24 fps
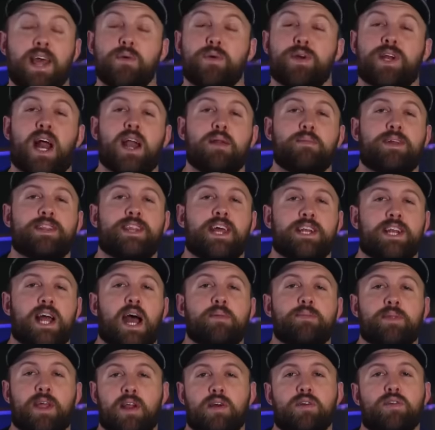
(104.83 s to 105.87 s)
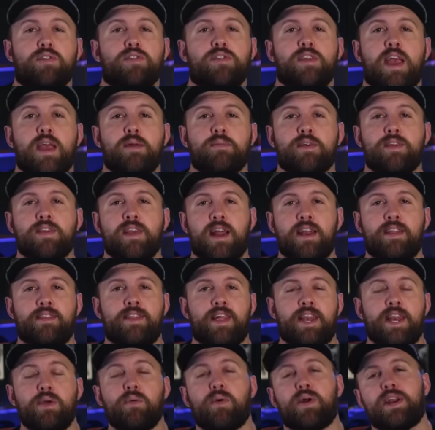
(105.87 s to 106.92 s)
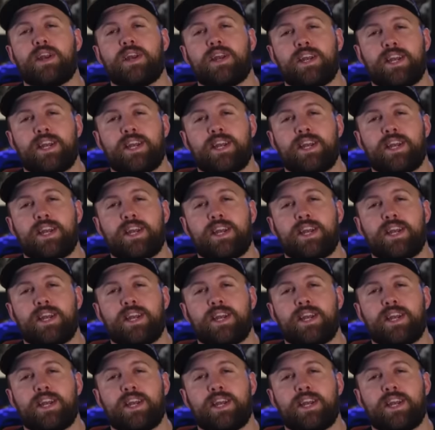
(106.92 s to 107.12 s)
we're talking about that time that Uncle Sam decided that he wanted to